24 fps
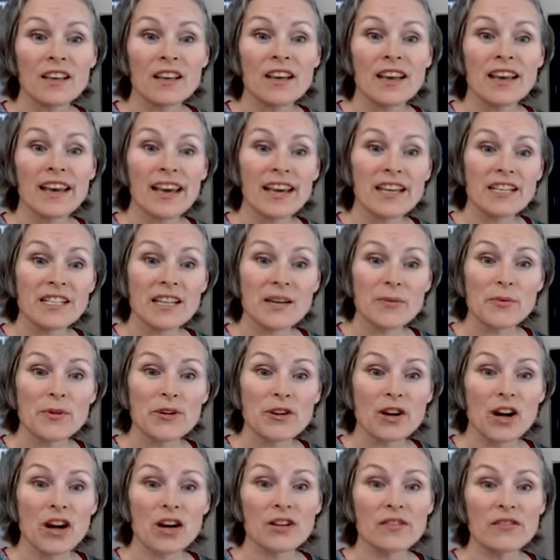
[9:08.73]

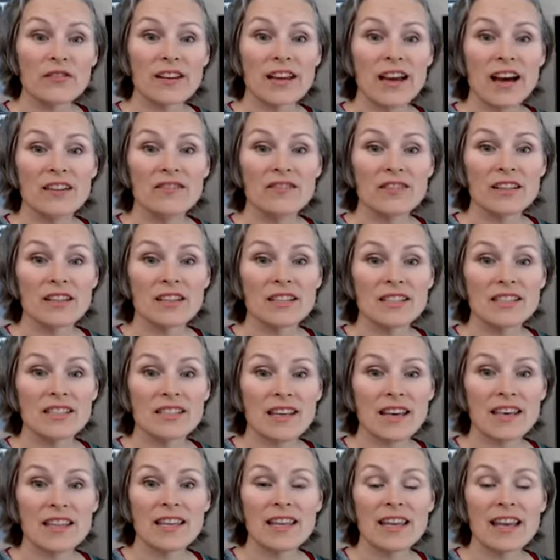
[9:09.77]
Anti-pornography advocates say
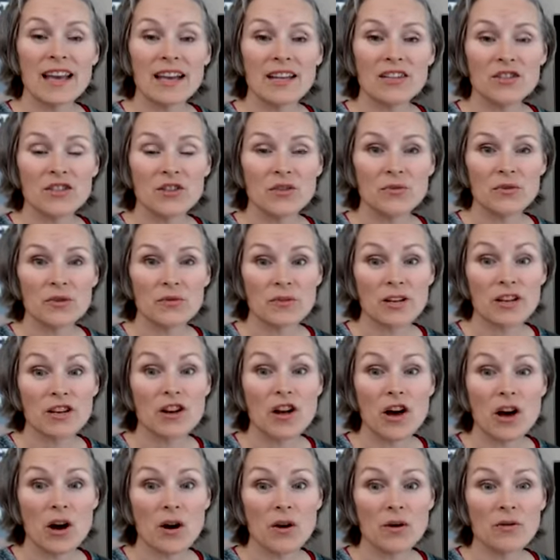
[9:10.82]
the answer would be
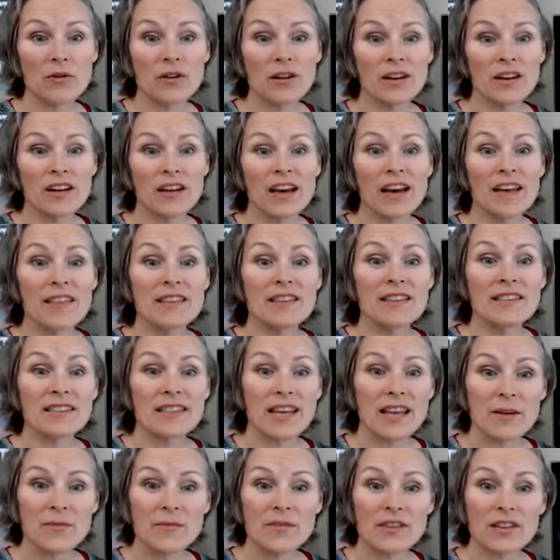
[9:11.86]
no, and the
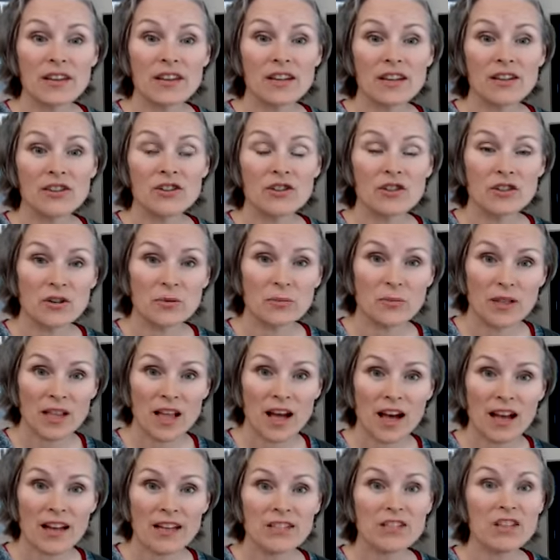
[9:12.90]
same thing should
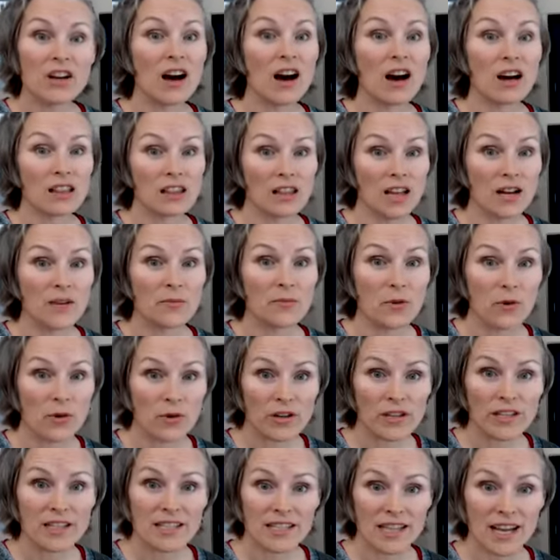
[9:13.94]
apply to online
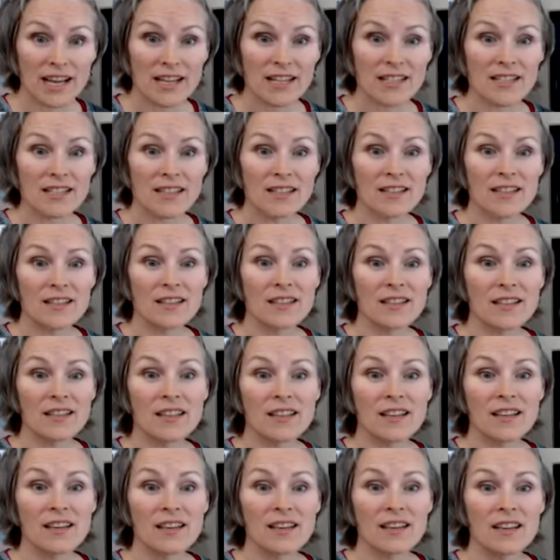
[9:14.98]
porn sites.
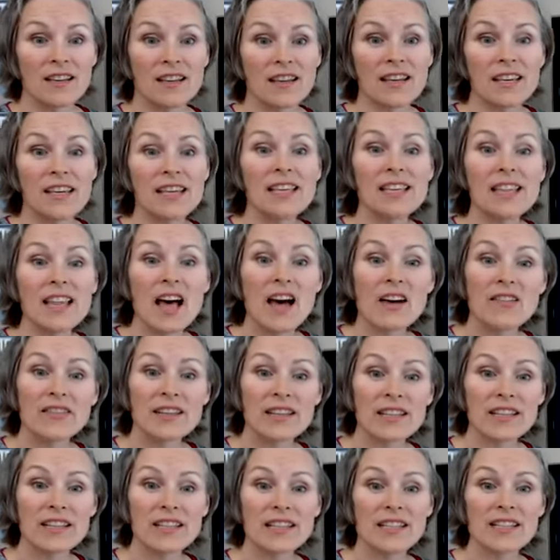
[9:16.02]

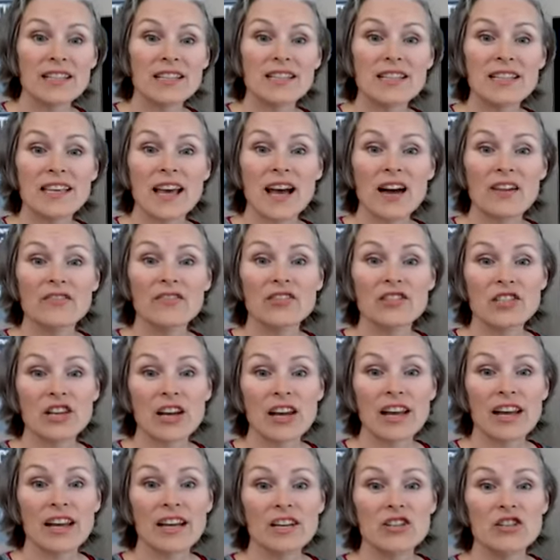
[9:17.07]
11 is the average
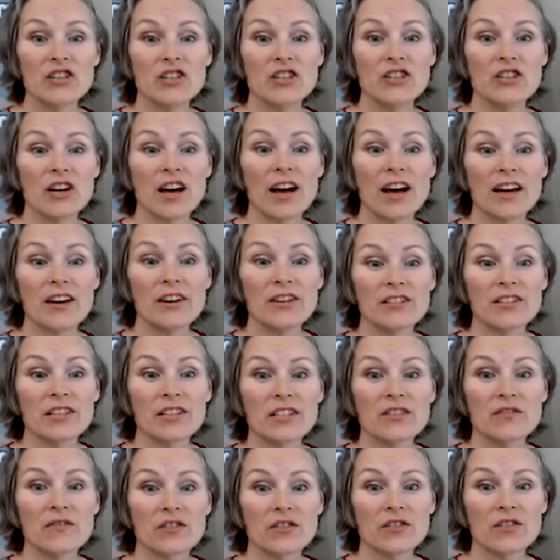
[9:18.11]
age a child is
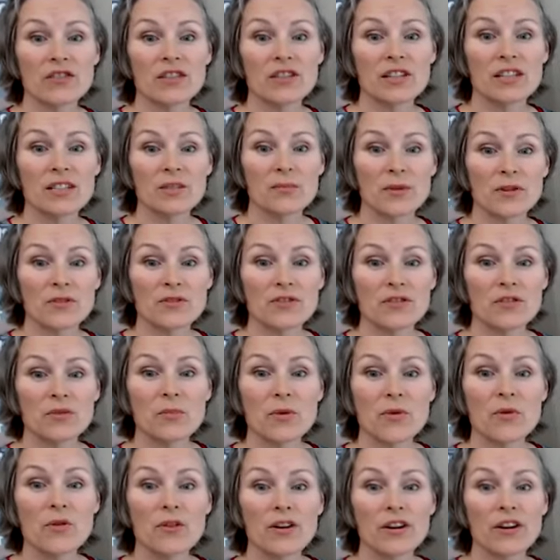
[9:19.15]
first exposed to
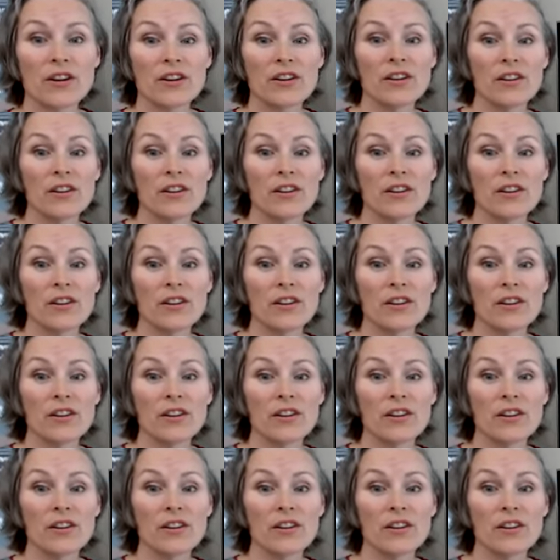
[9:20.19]
porn.